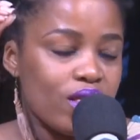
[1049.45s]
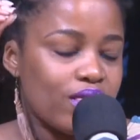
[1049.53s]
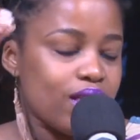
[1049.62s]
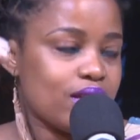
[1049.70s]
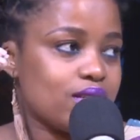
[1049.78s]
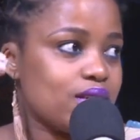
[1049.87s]

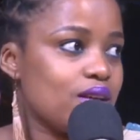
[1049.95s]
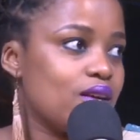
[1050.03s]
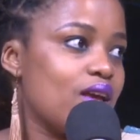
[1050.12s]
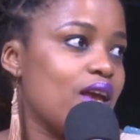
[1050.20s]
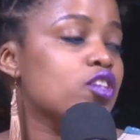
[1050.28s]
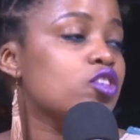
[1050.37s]
that
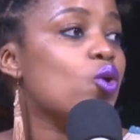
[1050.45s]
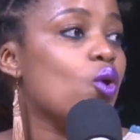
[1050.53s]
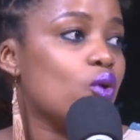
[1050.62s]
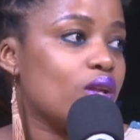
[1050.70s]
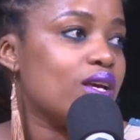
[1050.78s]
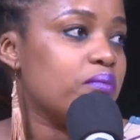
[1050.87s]
end
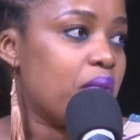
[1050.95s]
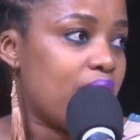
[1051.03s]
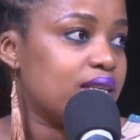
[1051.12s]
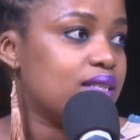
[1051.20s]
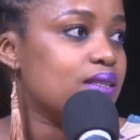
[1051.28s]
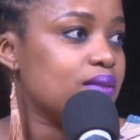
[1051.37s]
goal in
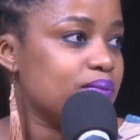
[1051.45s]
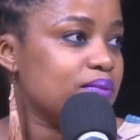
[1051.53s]
mind.